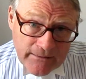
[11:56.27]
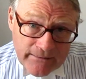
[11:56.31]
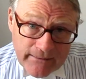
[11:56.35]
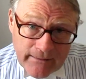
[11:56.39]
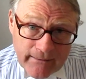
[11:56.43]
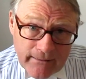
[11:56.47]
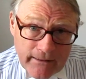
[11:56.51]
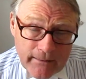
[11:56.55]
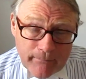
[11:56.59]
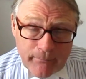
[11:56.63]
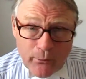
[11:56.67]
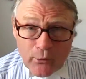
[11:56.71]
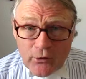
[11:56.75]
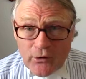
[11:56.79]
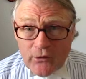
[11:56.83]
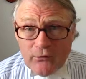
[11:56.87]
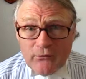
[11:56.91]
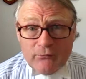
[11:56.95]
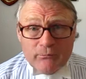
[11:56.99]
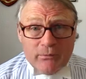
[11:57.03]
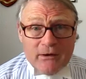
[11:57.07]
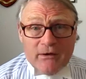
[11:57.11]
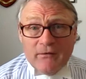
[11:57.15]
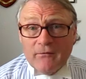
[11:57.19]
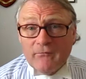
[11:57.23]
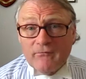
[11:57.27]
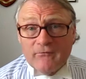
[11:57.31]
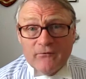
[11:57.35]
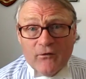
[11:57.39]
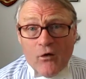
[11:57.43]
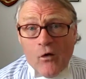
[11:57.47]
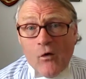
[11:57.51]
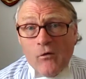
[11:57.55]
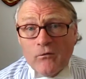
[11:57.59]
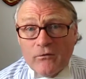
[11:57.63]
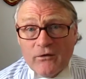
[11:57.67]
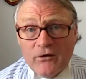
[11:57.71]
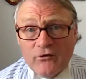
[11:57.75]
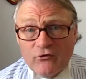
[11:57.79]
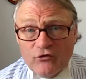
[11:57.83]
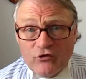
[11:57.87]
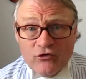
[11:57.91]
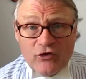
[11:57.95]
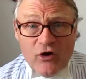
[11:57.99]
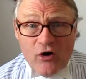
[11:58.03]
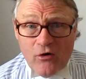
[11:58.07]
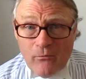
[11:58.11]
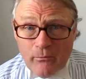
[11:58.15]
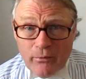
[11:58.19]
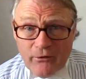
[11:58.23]
Now, anybody who's been involved in
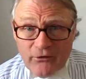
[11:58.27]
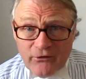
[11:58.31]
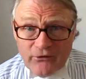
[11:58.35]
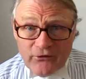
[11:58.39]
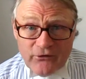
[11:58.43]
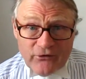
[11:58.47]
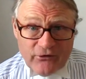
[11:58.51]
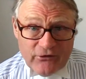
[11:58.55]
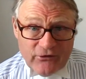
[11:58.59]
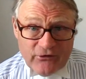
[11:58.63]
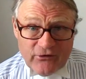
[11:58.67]
show business,